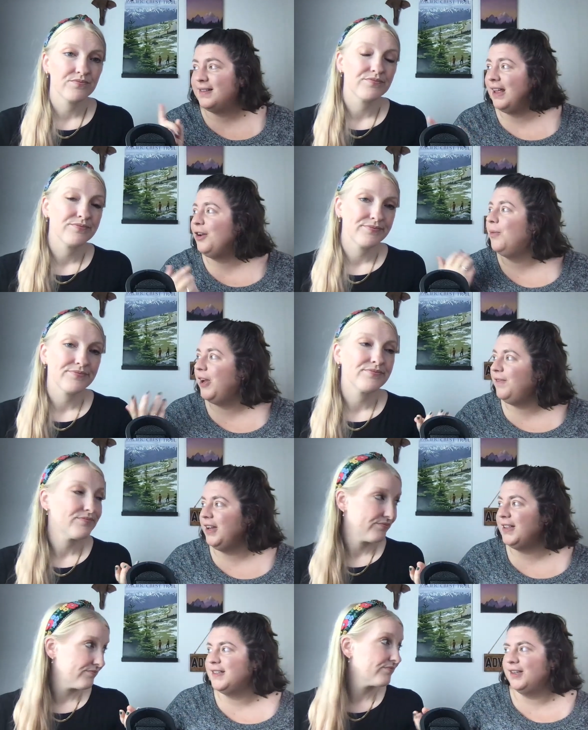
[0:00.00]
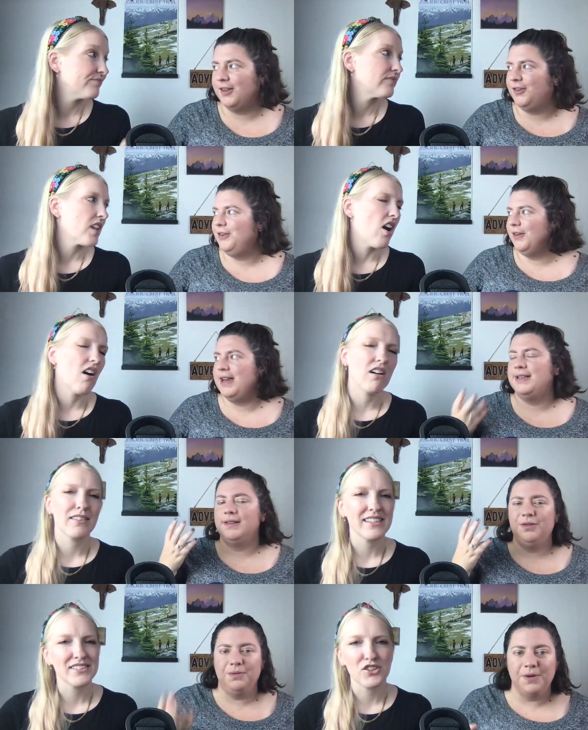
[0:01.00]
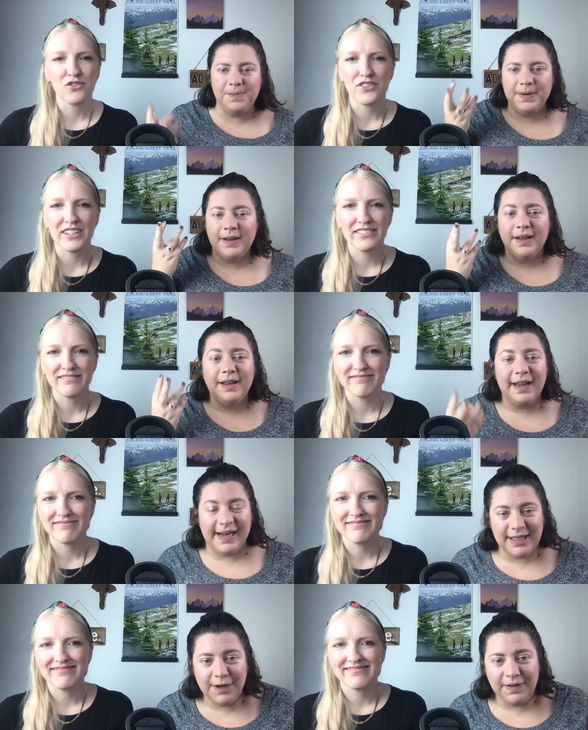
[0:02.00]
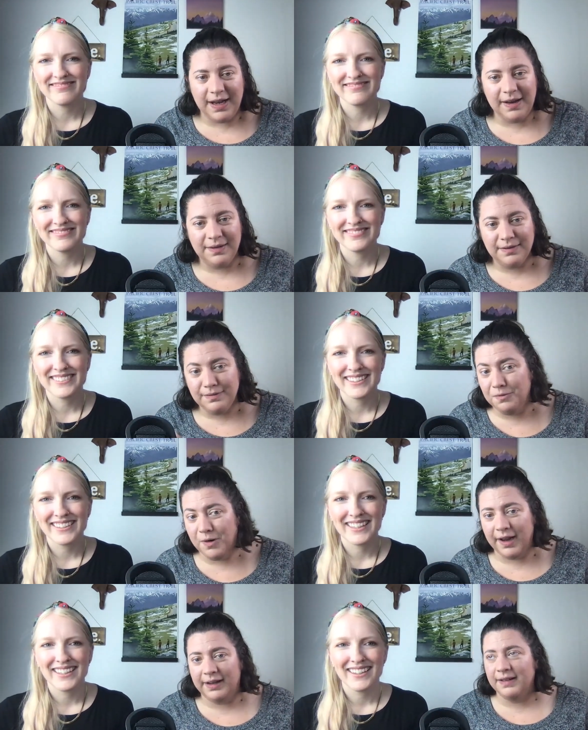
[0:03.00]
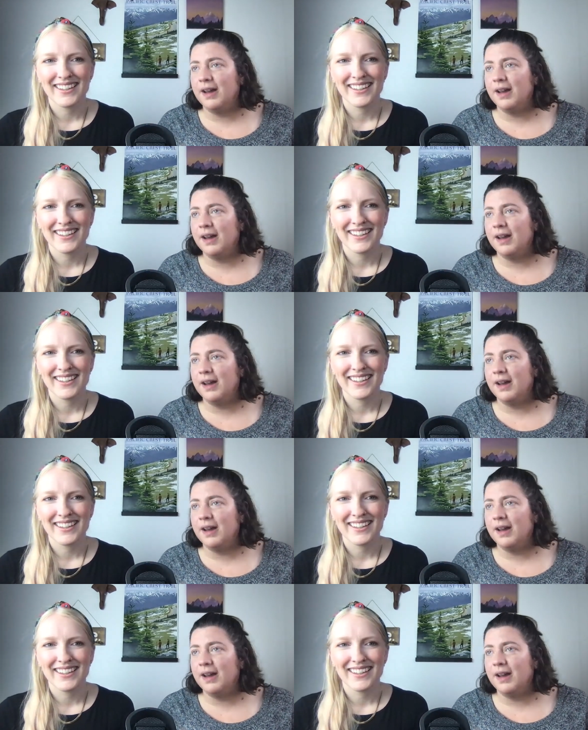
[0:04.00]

Speaker 1: like Wavelength is another great group activity one.